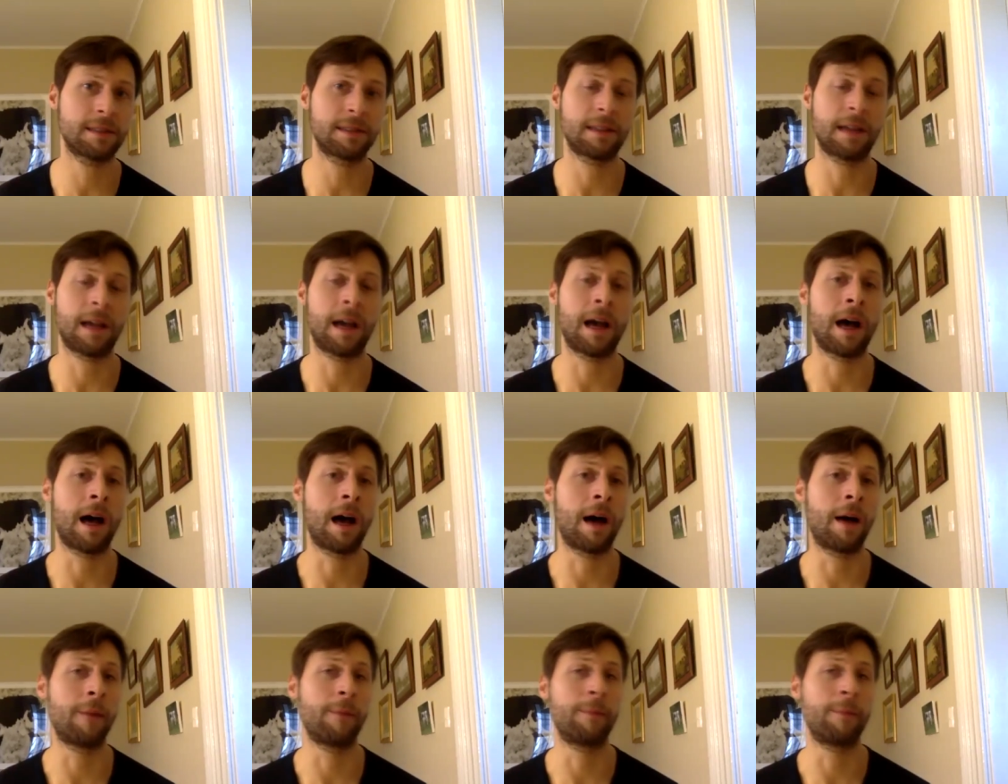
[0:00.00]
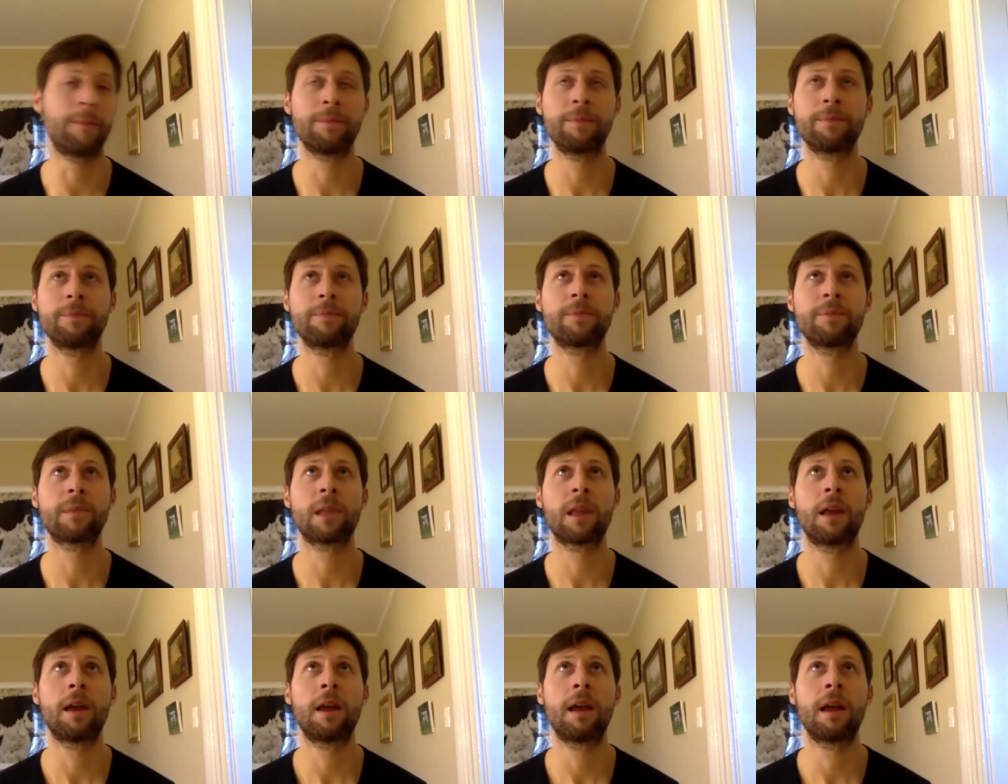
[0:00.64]
um,
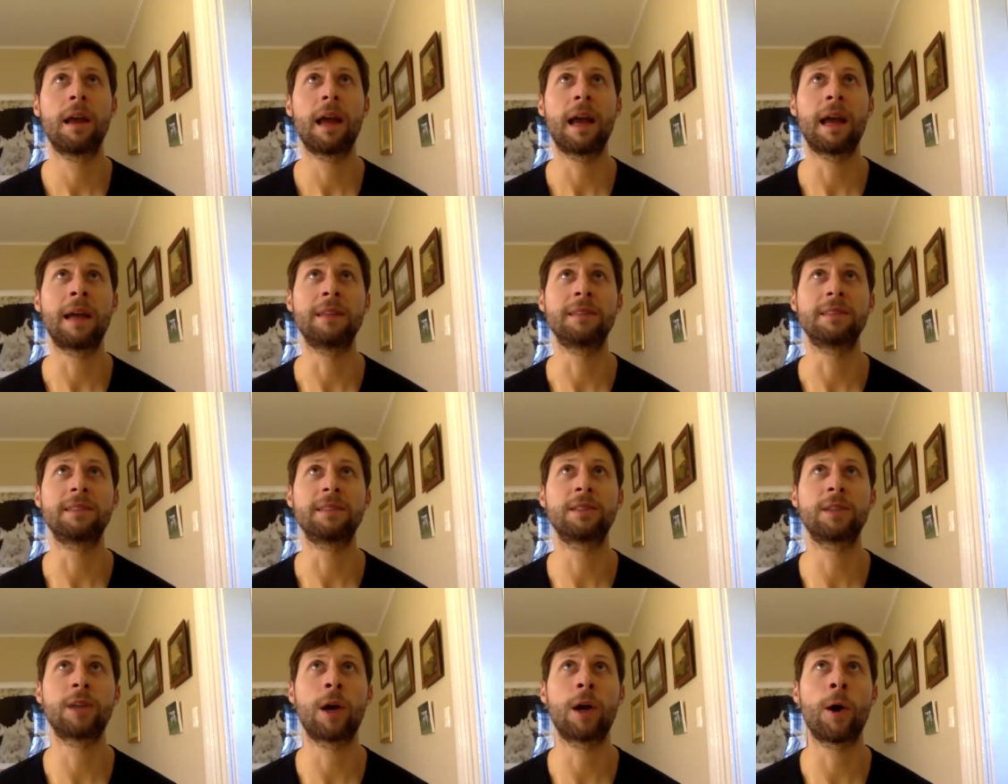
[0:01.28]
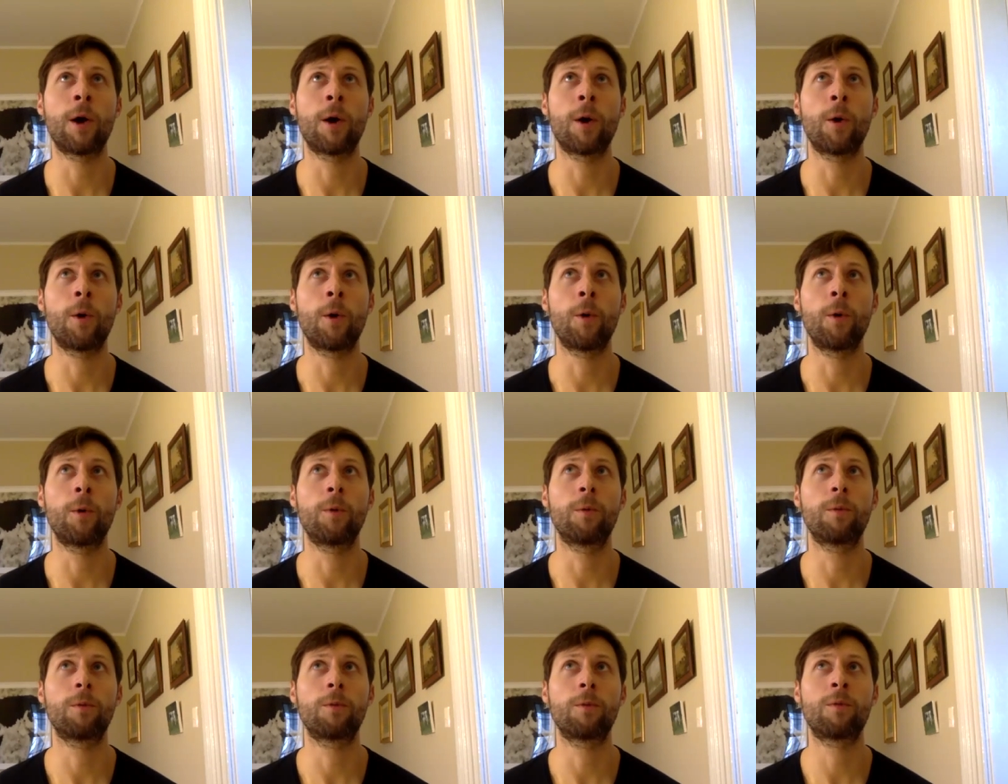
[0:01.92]
and
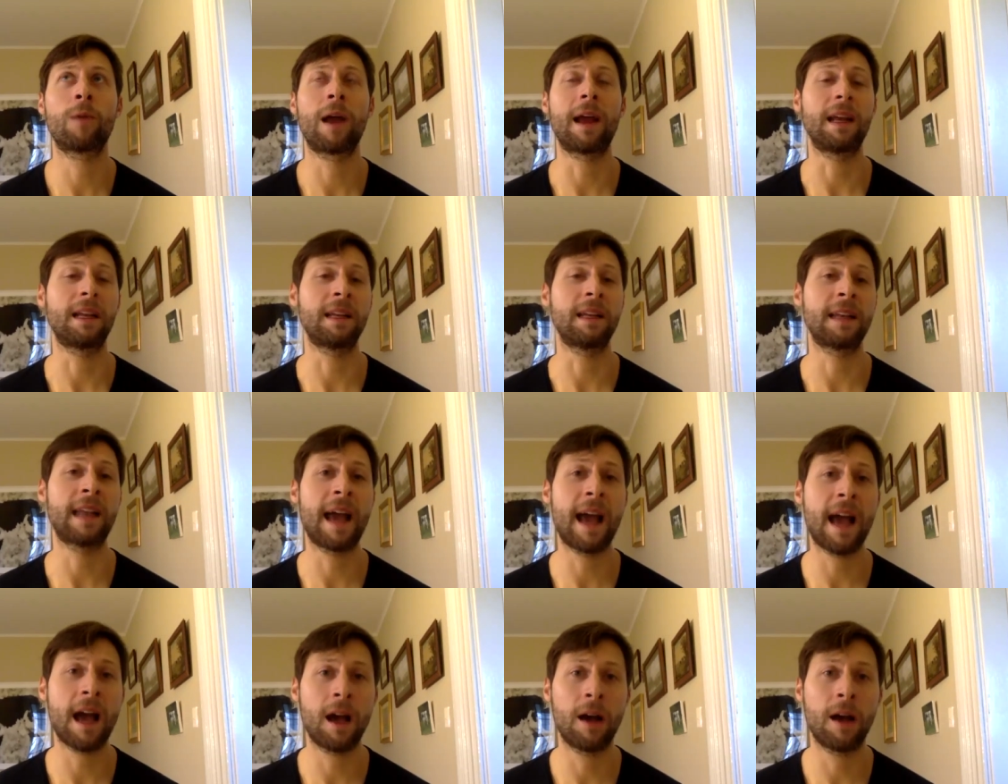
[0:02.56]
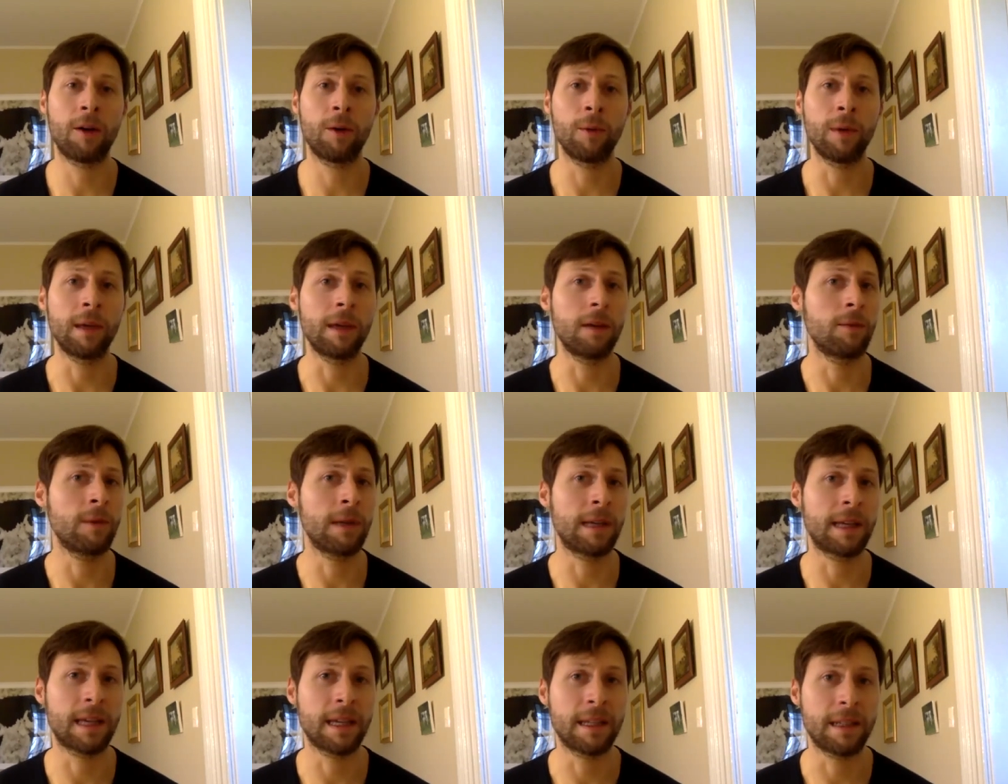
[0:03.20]
so right now we,
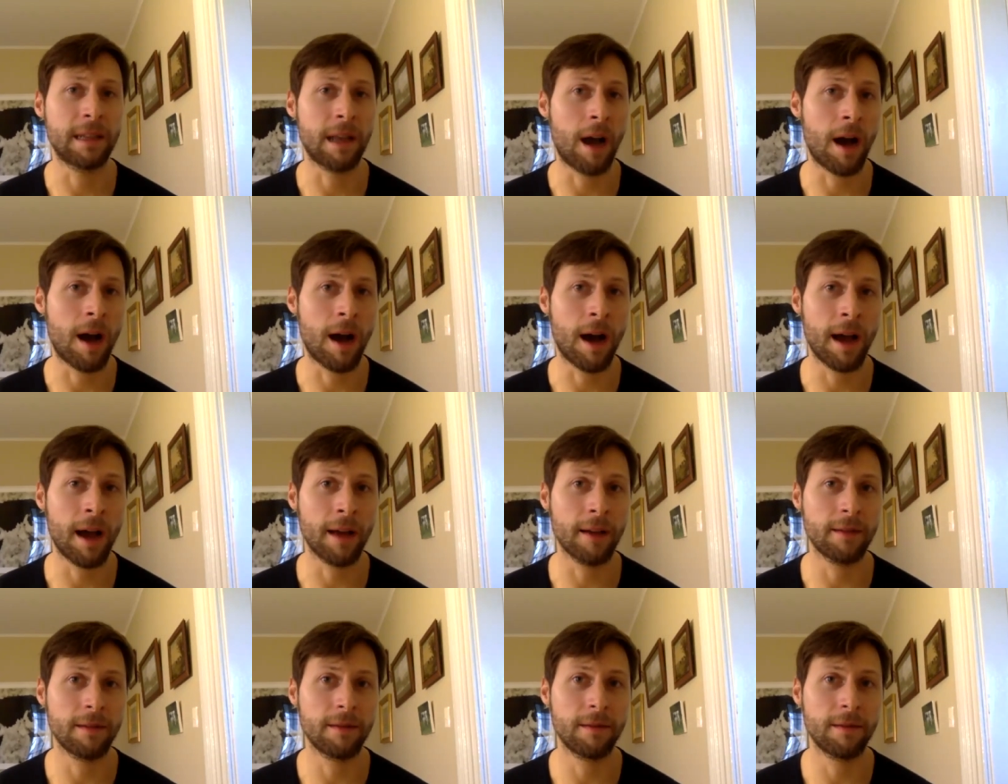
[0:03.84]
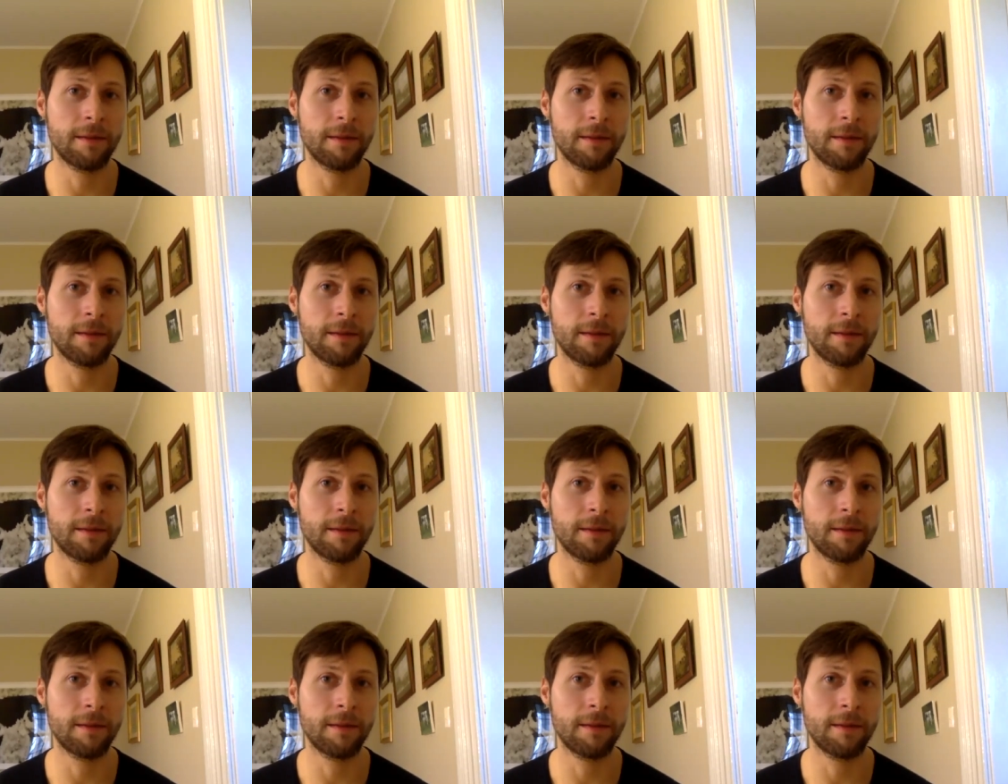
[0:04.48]
we cannot